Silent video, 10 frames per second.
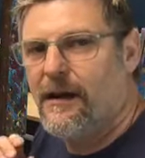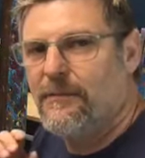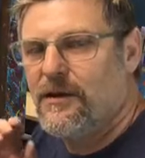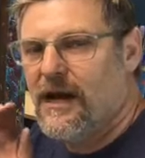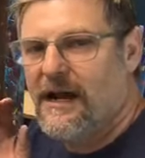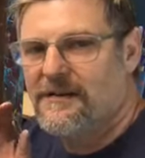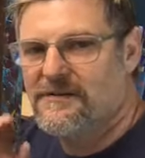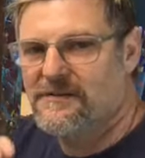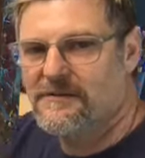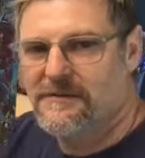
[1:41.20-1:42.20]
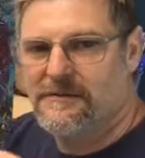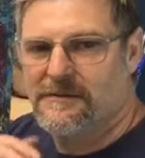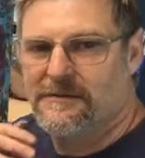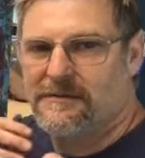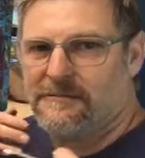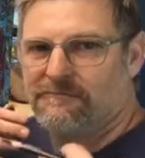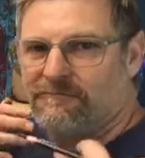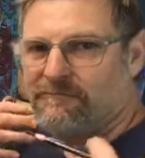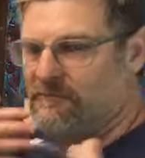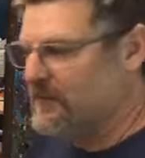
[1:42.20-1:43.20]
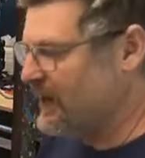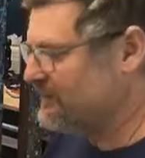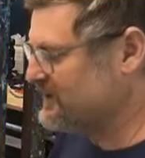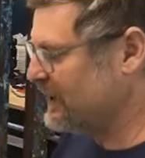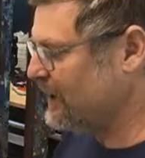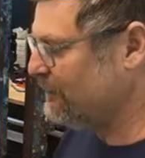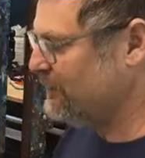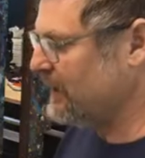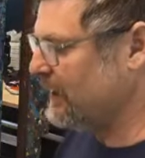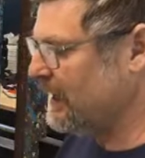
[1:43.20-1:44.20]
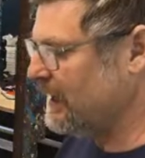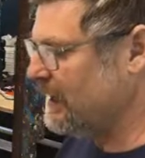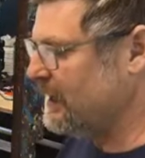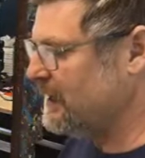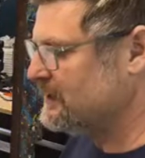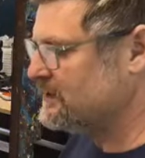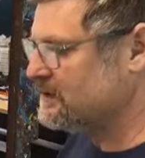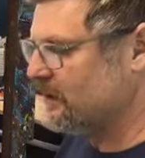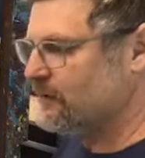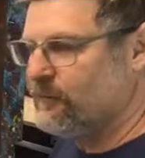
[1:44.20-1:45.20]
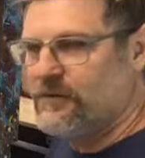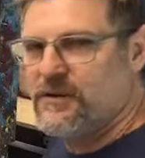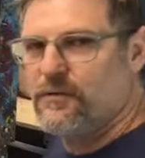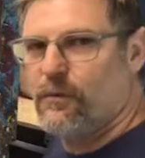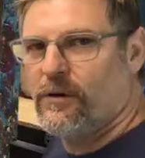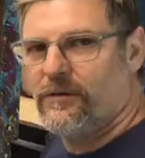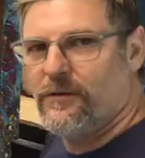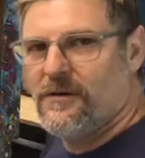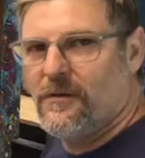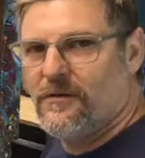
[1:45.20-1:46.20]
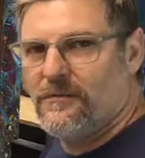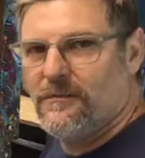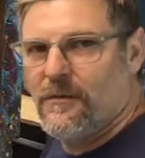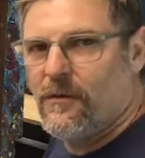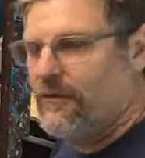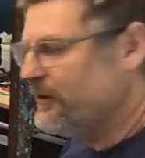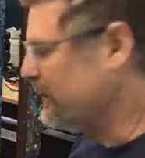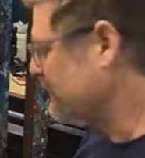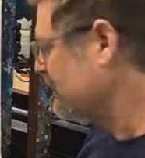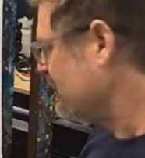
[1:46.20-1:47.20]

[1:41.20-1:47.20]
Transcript: you guys have set up, and we'll just work through the whole thing.